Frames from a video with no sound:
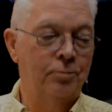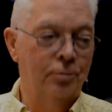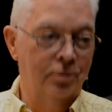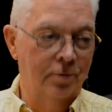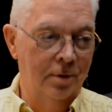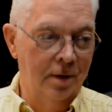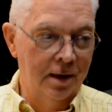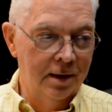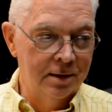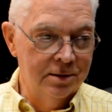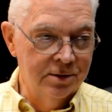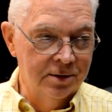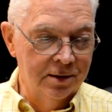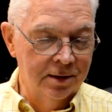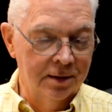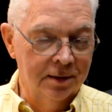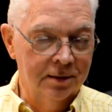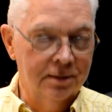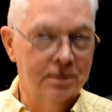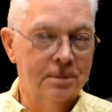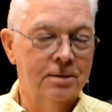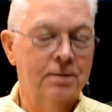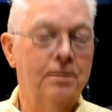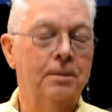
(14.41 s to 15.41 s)

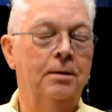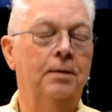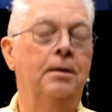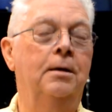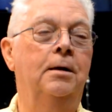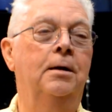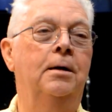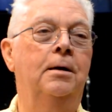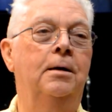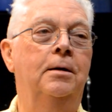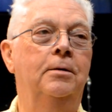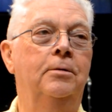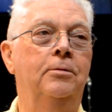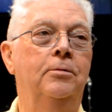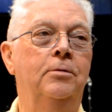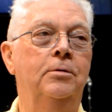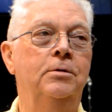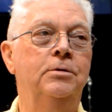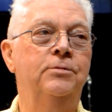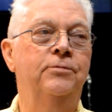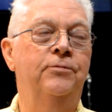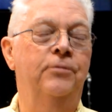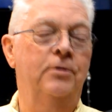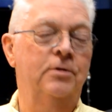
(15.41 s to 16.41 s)
project
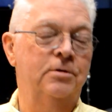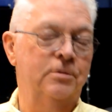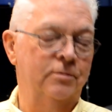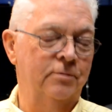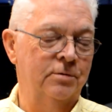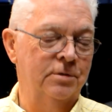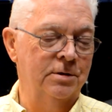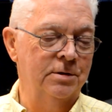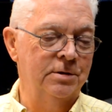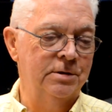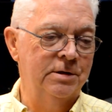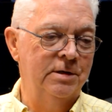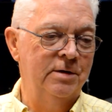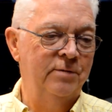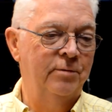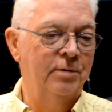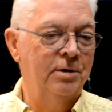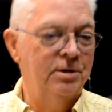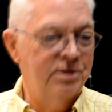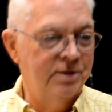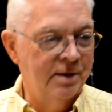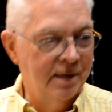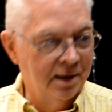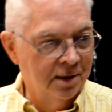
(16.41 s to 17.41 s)
was first, it was conceived by
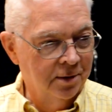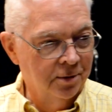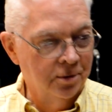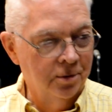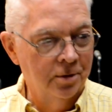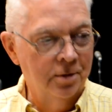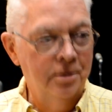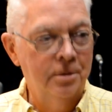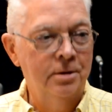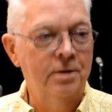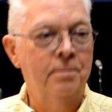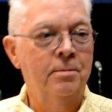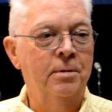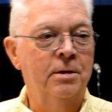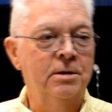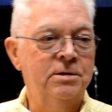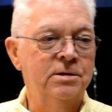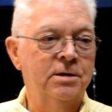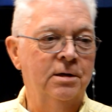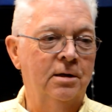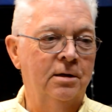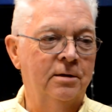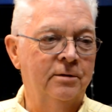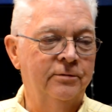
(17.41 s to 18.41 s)
Jack Hurd and
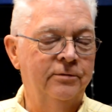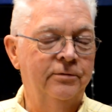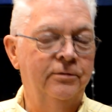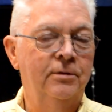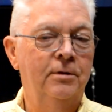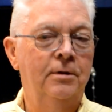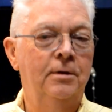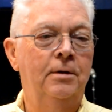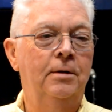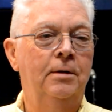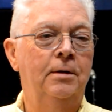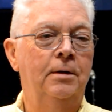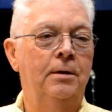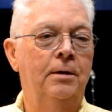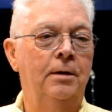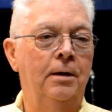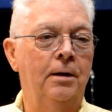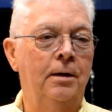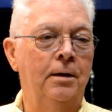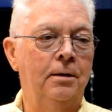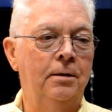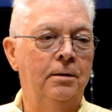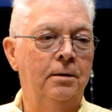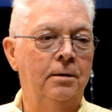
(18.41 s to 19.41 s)
myself,
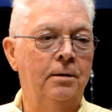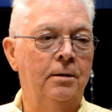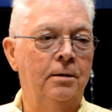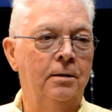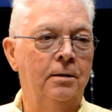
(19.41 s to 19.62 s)
and